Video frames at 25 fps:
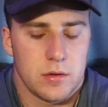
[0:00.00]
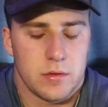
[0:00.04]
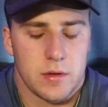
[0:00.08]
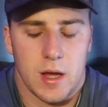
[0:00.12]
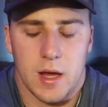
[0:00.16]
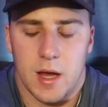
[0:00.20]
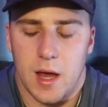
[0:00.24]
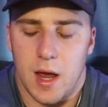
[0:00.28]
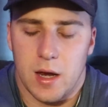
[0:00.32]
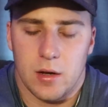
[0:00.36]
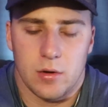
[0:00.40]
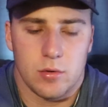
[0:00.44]

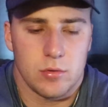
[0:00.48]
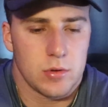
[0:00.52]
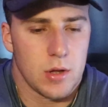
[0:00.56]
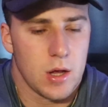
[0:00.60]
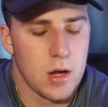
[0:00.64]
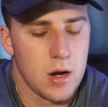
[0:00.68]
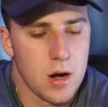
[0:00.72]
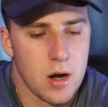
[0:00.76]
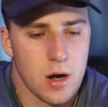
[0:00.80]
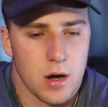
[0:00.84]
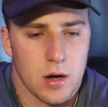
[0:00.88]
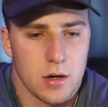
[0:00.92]
They hate who
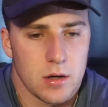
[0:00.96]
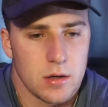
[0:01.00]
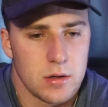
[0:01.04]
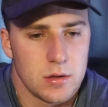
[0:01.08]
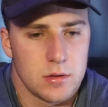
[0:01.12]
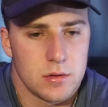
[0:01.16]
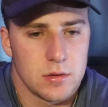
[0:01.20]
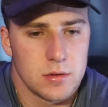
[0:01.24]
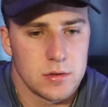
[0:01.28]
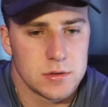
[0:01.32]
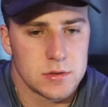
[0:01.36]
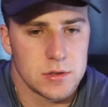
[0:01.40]
they are.
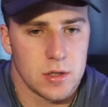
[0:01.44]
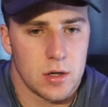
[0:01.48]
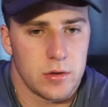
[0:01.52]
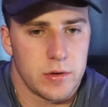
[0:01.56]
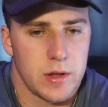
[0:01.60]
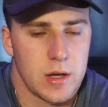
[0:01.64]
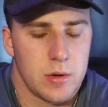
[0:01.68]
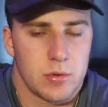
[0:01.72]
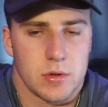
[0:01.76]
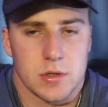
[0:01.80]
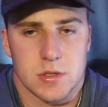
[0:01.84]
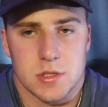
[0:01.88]
So
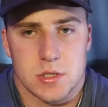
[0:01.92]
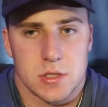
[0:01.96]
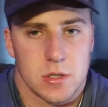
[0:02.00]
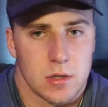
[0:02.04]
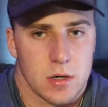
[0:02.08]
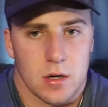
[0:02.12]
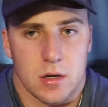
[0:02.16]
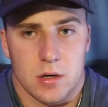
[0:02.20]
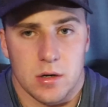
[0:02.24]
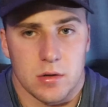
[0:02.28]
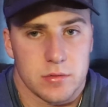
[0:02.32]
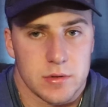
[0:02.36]
they want to
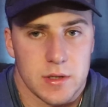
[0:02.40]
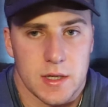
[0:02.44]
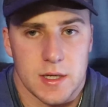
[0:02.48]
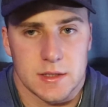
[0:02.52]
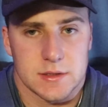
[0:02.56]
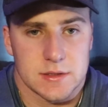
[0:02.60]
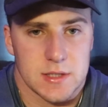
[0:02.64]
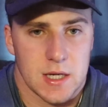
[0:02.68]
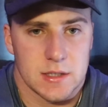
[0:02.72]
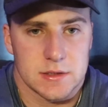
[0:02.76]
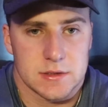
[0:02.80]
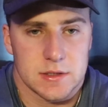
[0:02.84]
sugarcoat
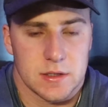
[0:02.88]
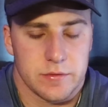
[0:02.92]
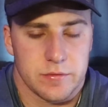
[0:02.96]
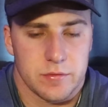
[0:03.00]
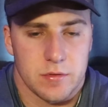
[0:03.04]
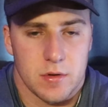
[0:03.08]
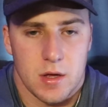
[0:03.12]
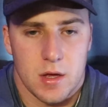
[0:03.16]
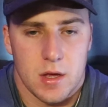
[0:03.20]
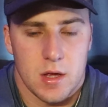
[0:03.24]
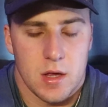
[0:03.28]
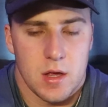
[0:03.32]
things as
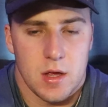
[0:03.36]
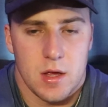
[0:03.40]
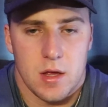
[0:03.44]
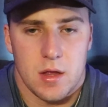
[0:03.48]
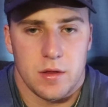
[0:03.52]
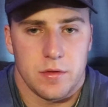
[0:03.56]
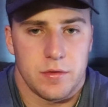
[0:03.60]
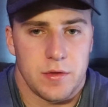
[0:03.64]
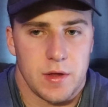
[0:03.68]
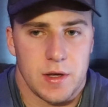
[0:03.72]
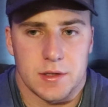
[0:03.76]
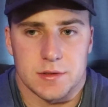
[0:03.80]
if
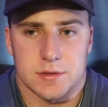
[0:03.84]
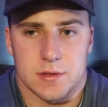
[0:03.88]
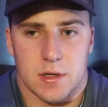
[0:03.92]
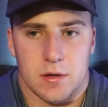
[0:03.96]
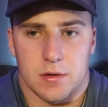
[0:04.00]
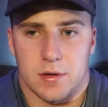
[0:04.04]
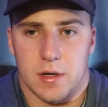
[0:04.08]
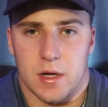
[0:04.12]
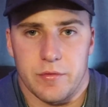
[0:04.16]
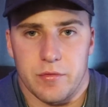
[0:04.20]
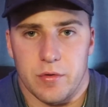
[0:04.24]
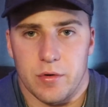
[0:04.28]
things
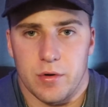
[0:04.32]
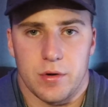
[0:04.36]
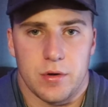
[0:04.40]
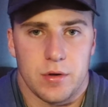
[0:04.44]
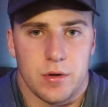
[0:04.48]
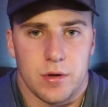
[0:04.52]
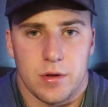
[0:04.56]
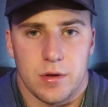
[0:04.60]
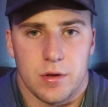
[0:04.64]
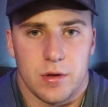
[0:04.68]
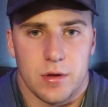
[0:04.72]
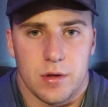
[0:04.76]
are different.
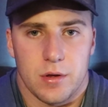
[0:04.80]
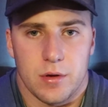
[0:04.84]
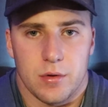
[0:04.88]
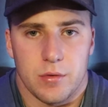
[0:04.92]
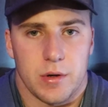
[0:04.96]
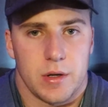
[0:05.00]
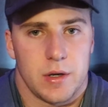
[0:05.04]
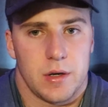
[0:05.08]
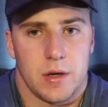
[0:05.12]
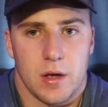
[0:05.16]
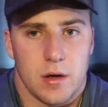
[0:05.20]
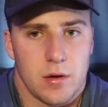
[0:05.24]

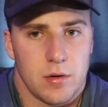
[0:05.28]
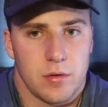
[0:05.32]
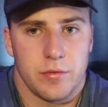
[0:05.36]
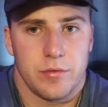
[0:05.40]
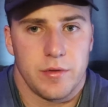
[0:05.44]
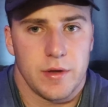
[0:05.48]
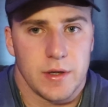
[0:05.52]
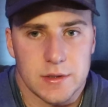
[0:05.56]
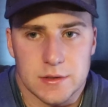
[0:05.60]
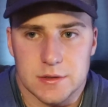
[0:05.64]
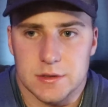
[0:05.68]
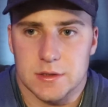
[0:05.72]
When no,
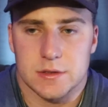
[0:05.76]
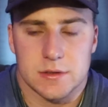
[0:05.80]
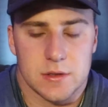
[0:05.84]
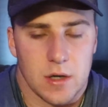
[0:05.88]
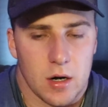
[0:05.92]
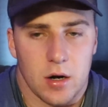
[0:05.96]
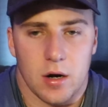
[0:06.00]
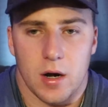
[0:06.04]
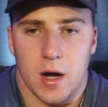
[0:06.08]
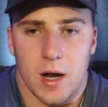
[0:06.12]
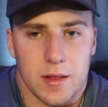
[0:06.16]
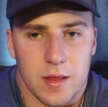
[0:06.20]
things just
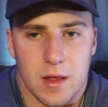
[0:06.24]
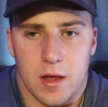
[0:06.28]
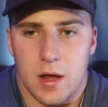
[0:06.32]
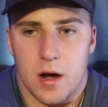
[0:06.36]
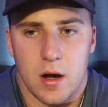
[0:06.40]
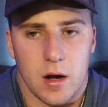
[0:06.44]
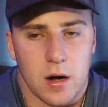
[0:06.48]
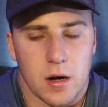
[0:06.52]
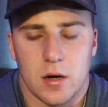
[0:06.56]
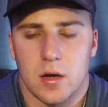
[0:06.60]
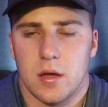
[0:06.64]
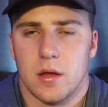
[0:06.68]
are how they
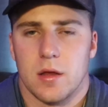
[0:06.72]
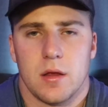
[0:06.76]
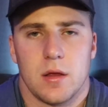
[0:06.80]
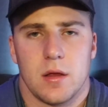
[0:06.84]
are.